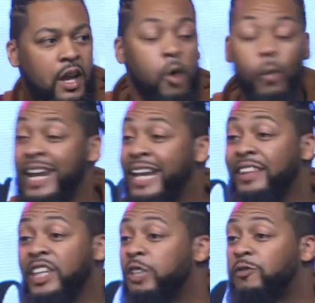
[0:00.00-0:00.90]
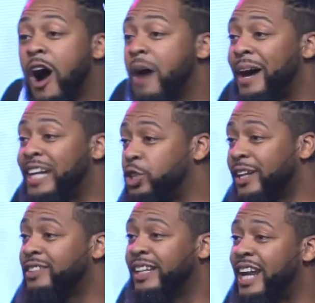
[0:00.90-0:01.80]
We didn't get this far by
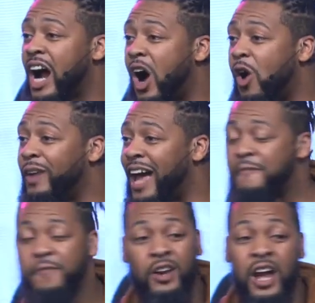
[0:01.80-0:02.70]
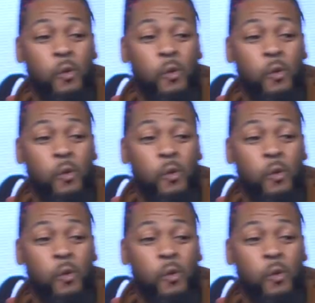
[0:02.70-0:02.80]
trusting in our own effort.